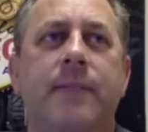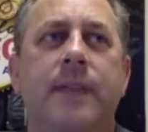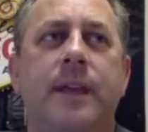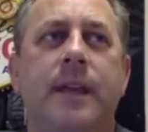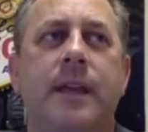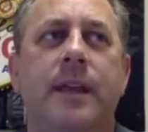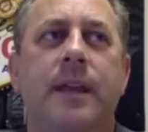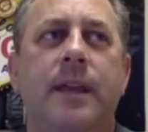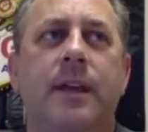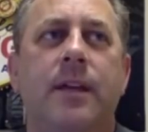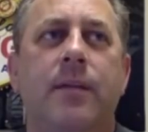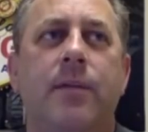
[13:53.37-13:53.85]

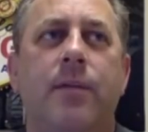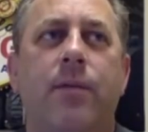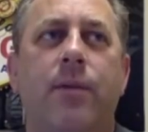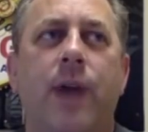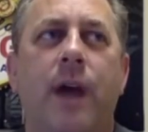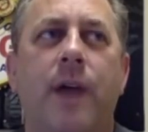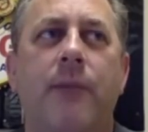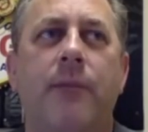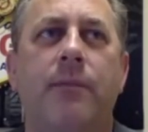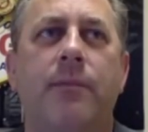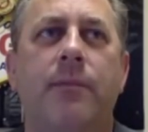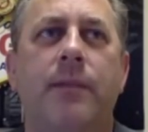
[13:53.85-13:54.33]

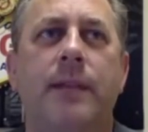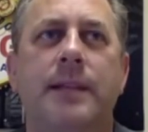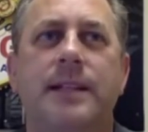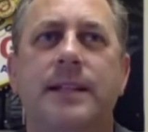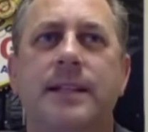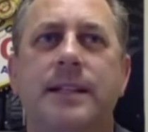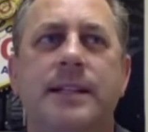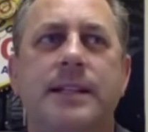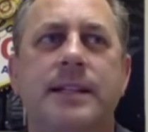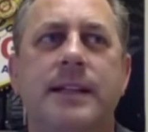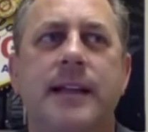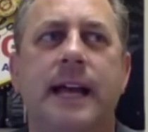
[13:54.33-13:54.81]
it's
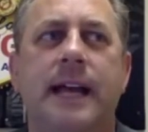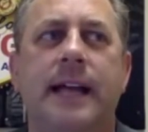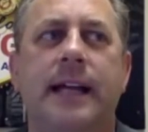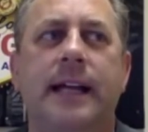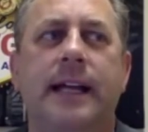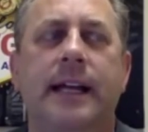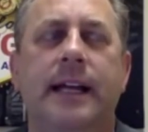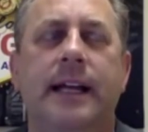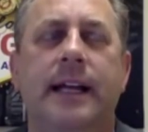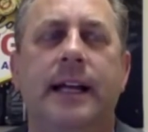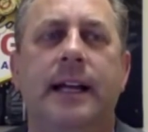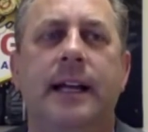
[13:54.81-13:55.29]
just not
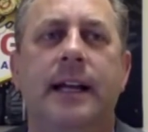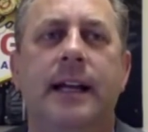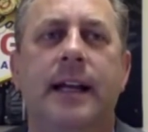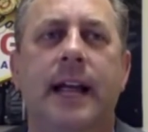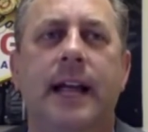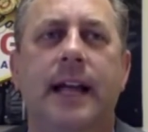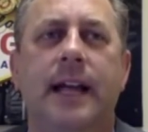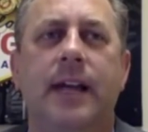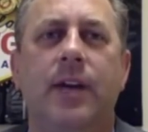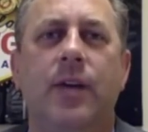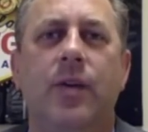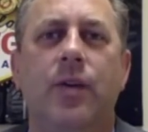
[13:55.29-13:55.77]

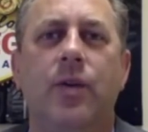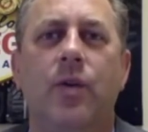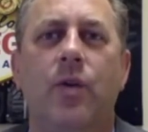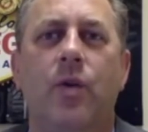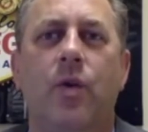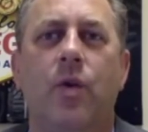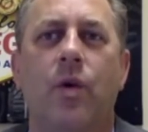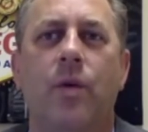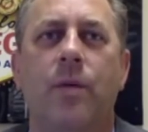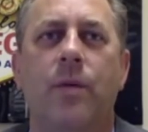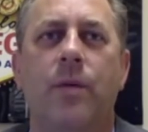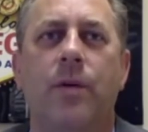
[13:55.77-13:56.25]
like your
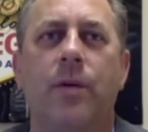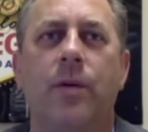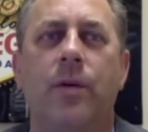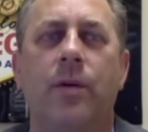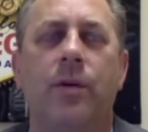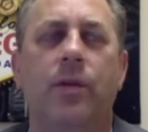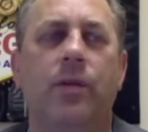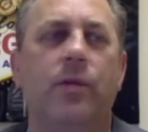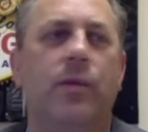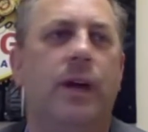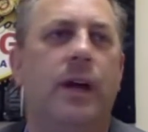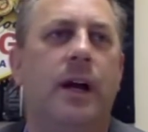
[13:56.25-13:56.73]

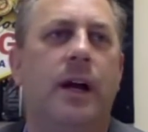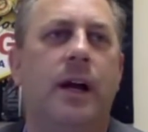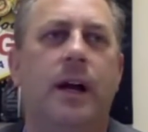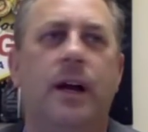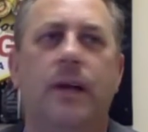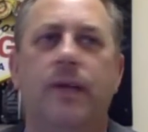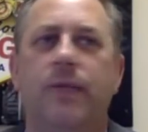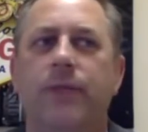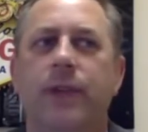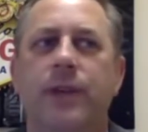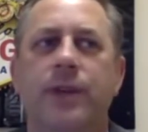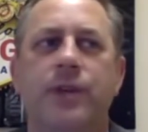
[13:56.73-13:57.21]

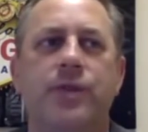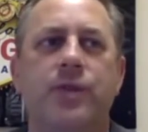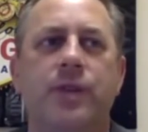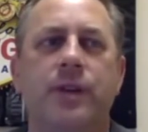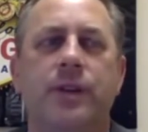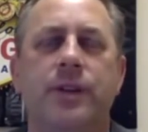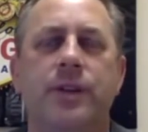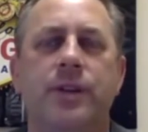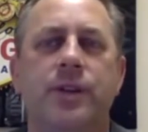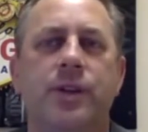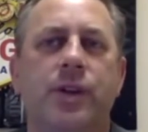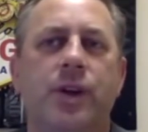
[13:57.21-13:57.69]
normal restaurant
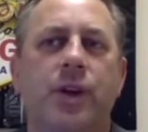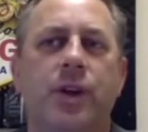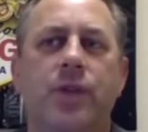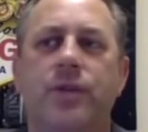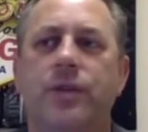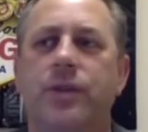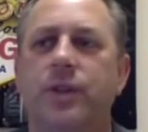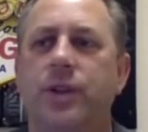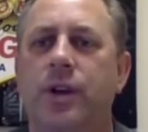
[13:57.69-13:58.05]
that you go to.